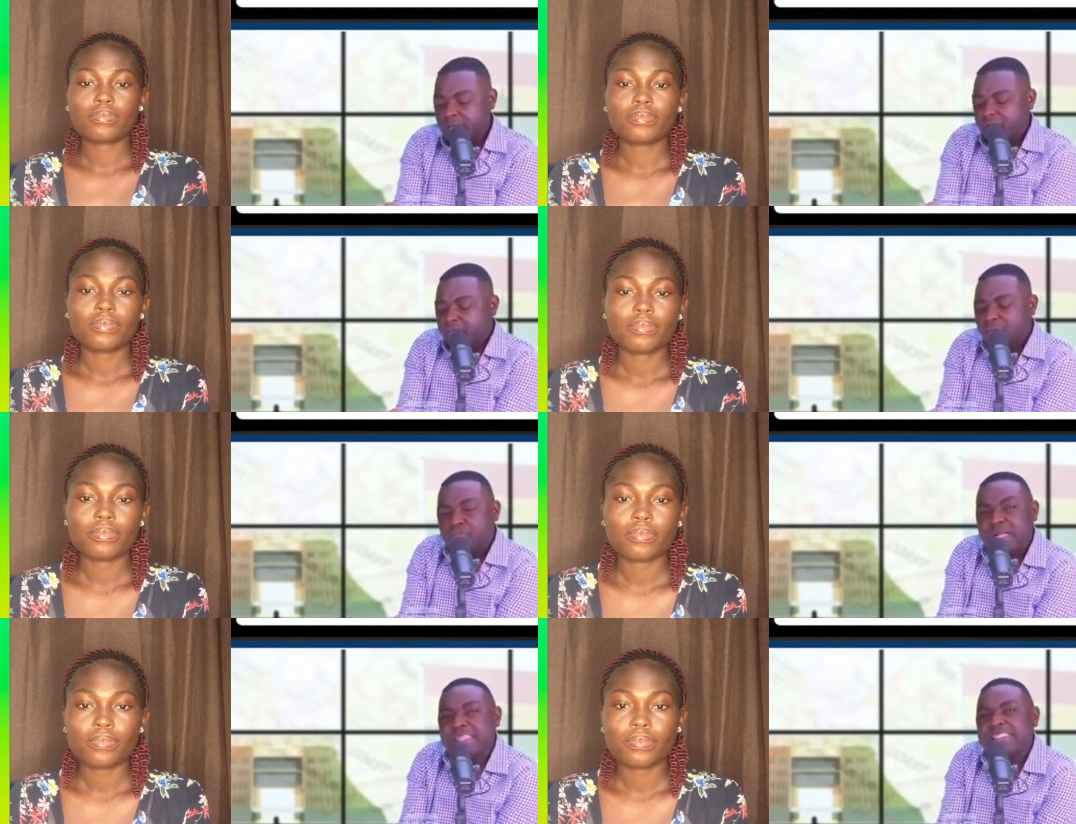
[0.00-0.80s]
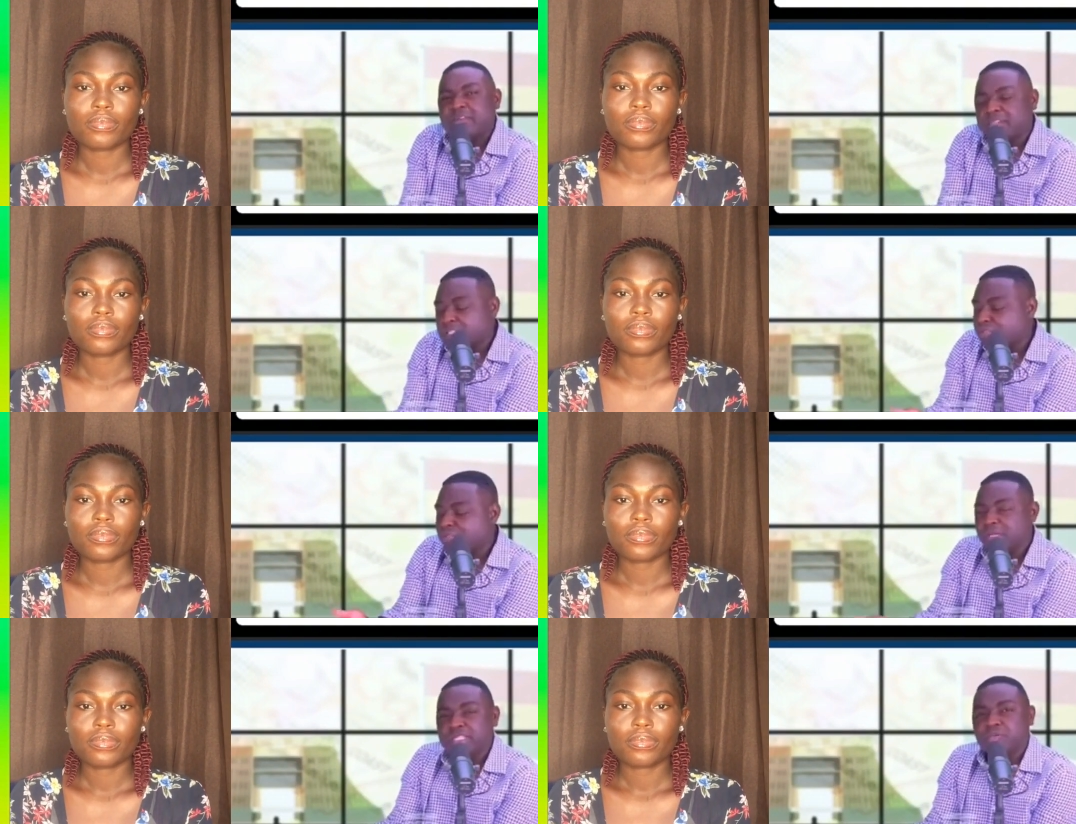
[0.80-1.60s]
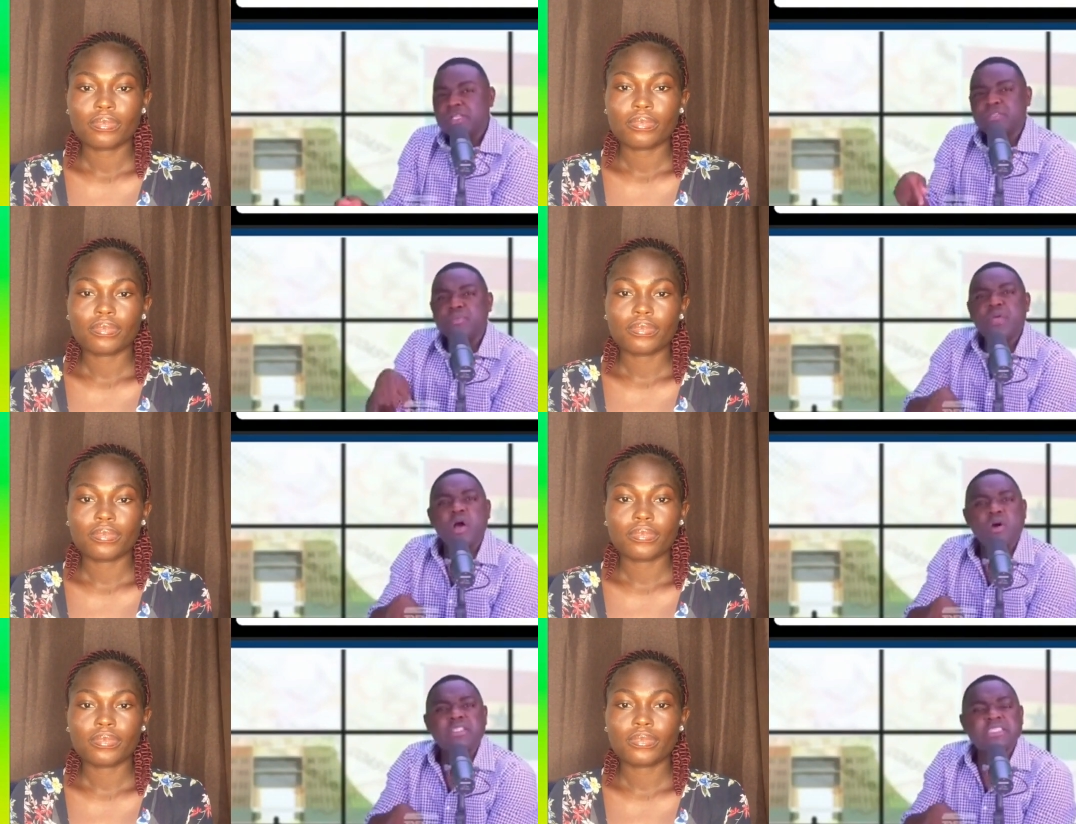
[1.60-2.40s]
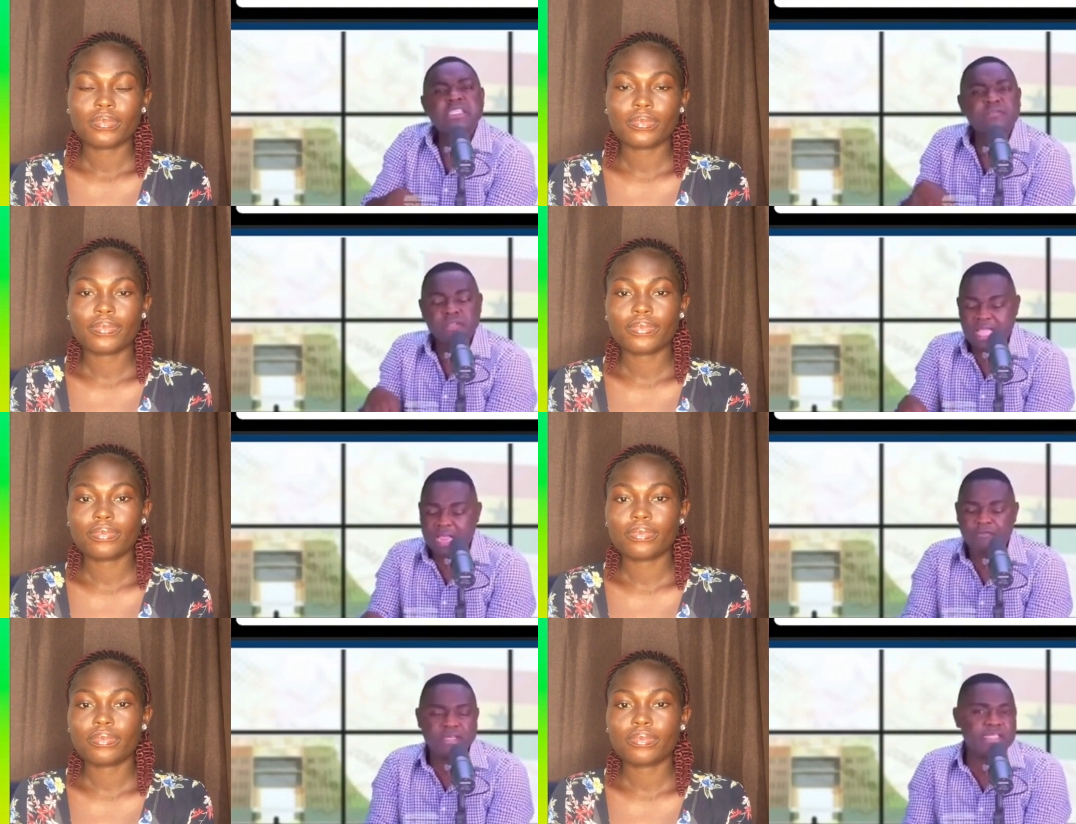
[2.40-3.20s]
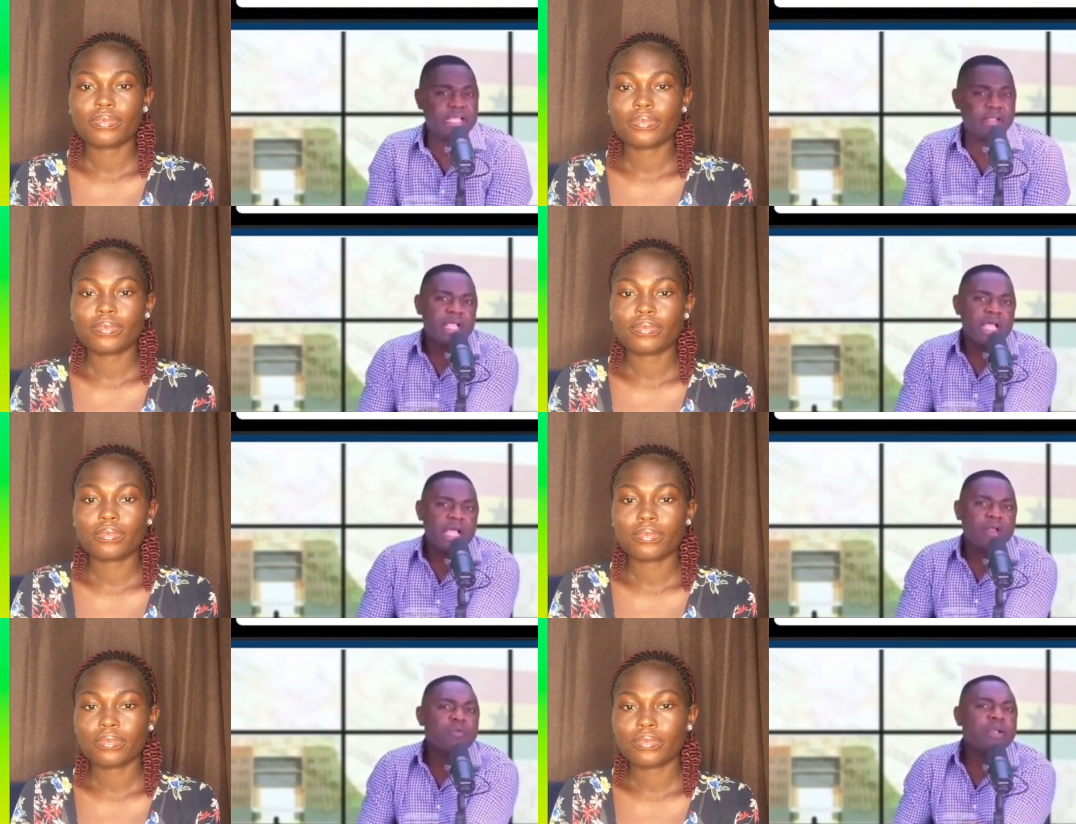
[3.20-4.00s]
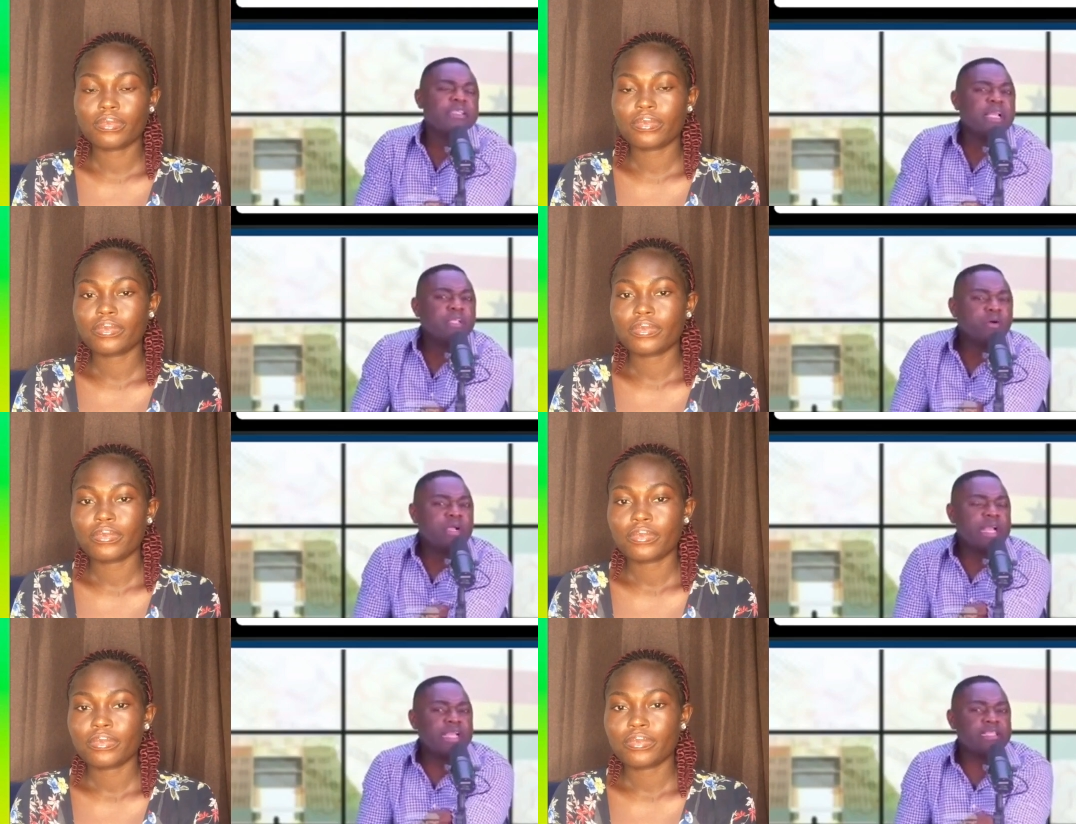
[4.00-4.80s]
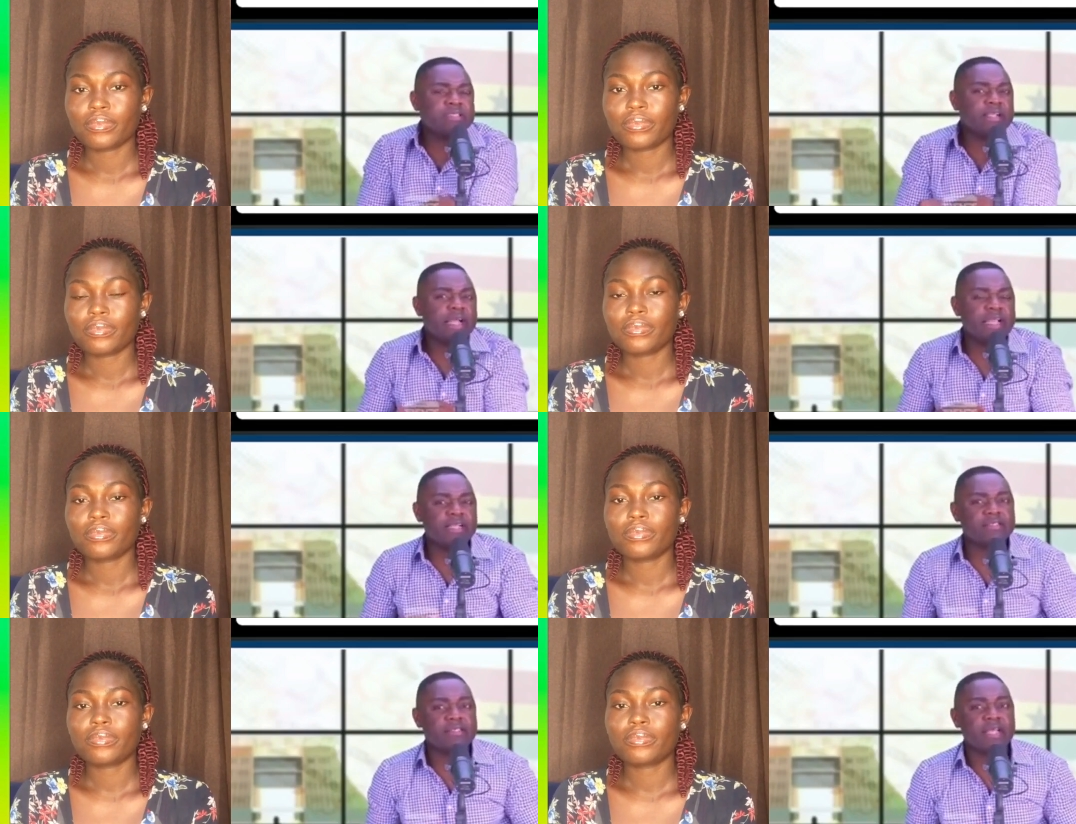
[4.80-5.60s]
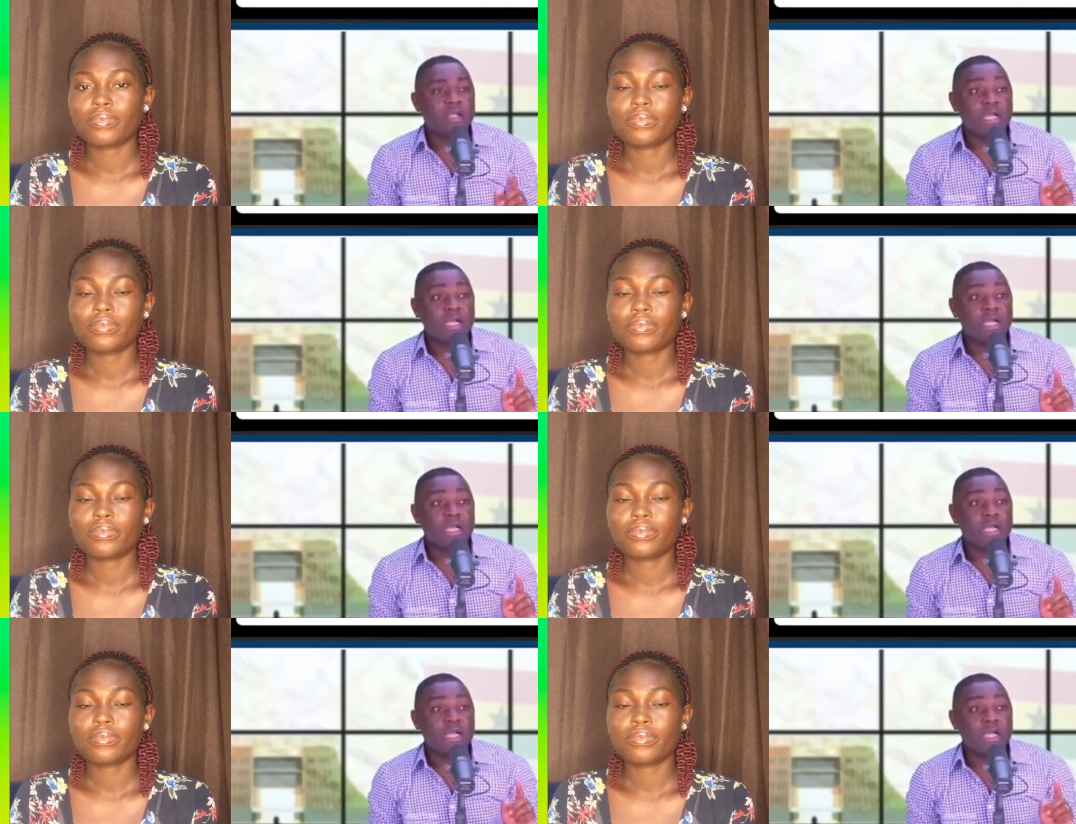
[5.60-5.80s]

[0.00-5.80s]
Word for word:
Speaker 1: from 2017 to 2020, we were on TV every day and we were telling young Ghanaians and Ghanaians to say,